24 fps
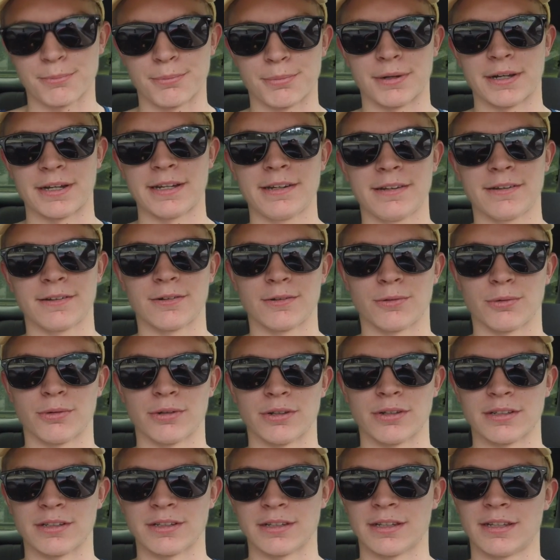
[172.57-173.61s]
but
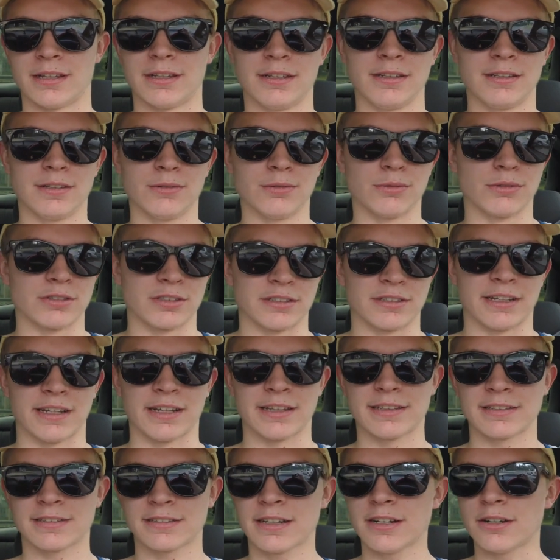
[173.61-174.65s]
we'll see
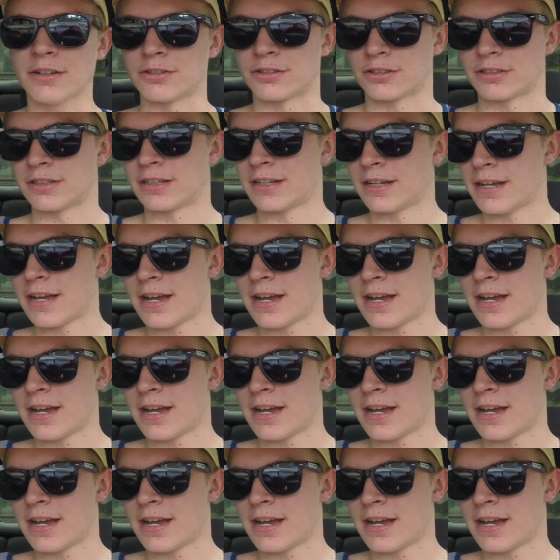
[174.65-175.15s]
how this goes.